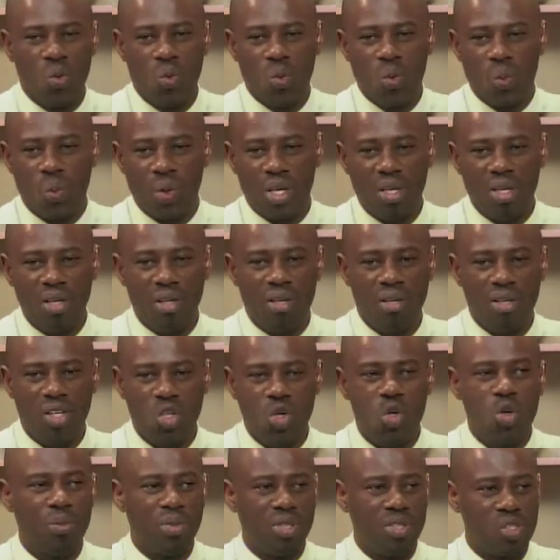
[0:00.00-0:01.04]
We
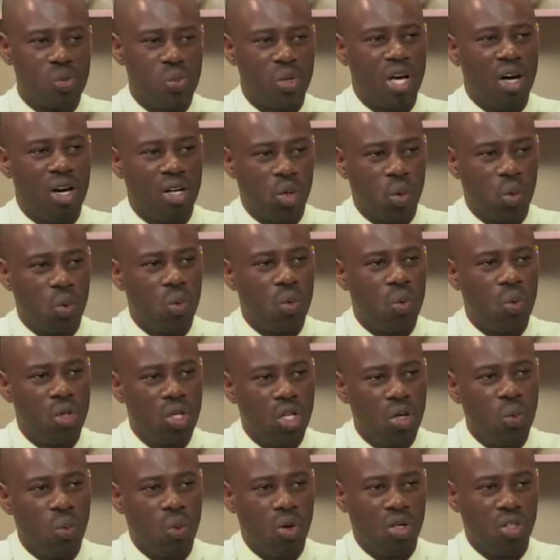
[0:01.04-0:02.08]
humans, we are the
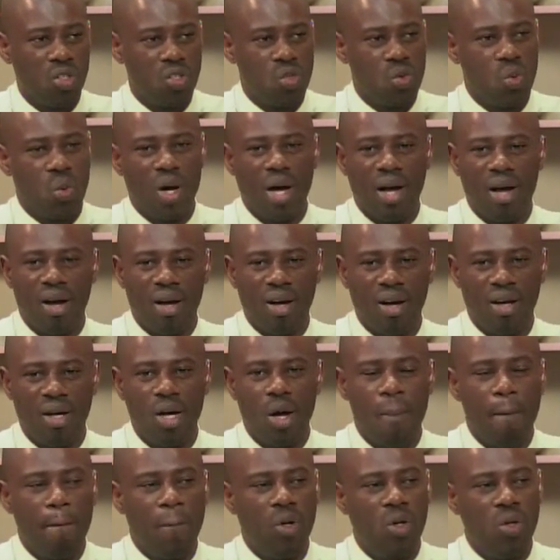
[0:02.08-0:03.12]
only ones who are
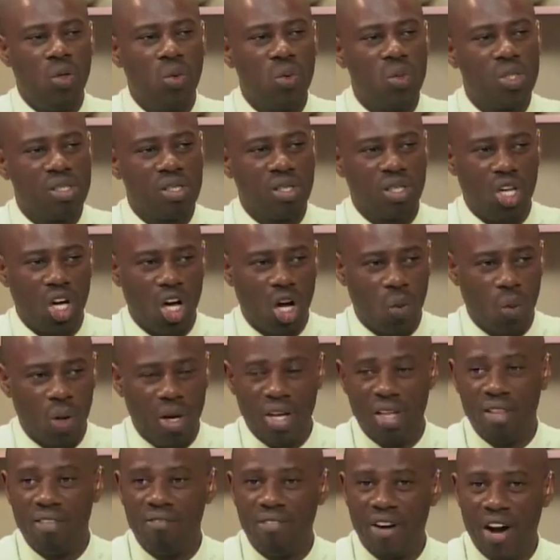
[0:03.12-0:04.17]
polluting our
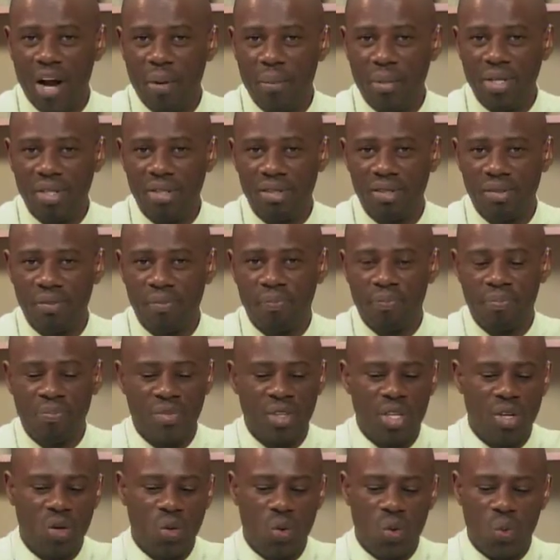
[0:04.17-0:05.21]
environment.
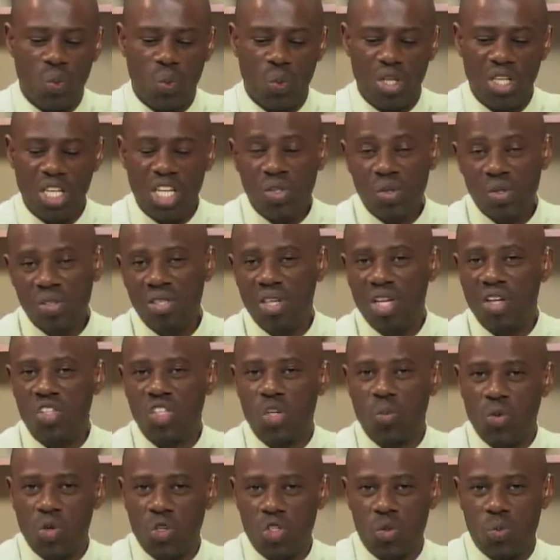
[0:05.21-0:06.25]
We need to take
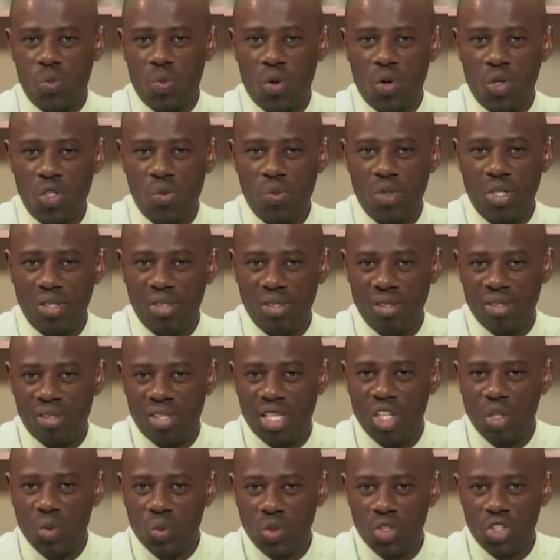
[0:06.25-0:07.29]
some responsibility,
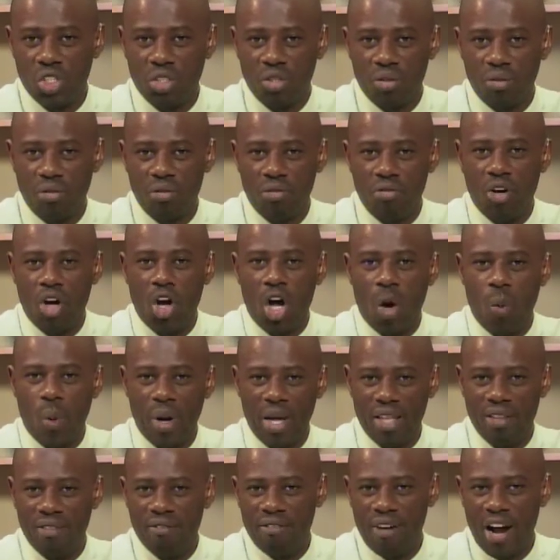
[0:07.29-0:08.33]
St. Lucia, for our
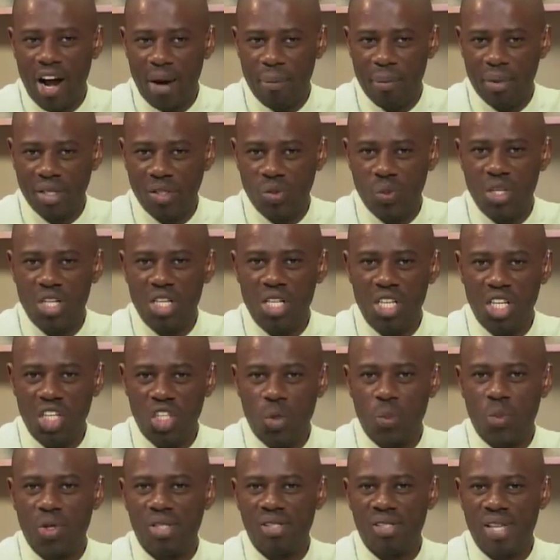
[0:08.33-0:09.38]
environment. We need
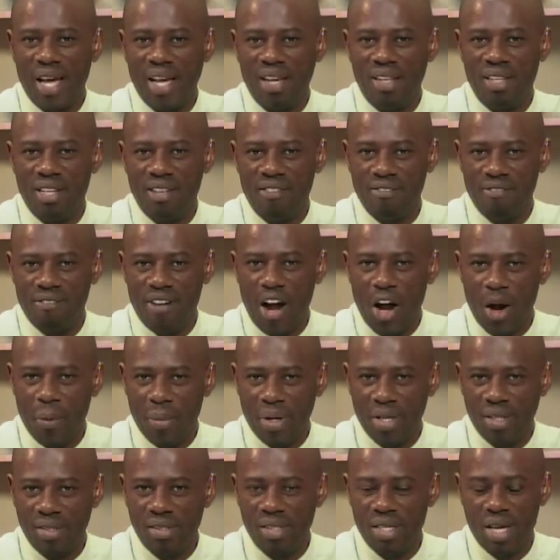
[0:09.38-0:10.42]
to protect the
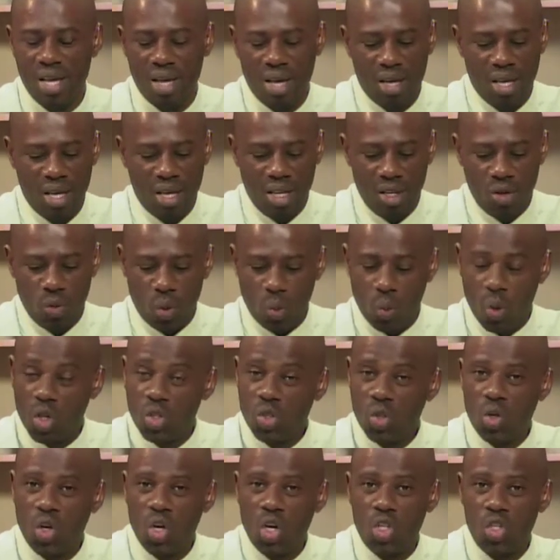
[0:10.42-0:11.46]
environment. We want
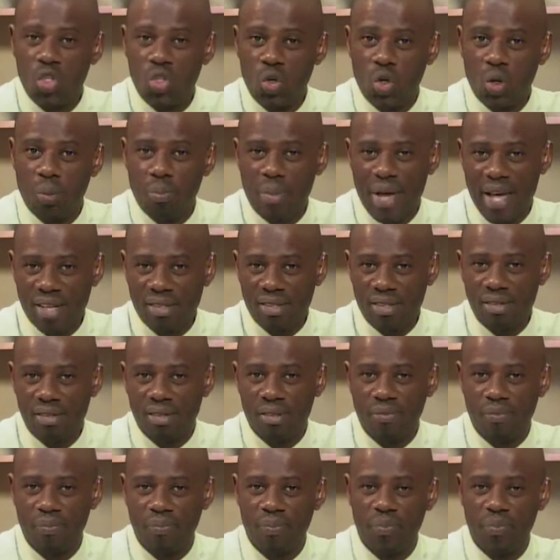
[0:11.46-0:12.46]
to control pests.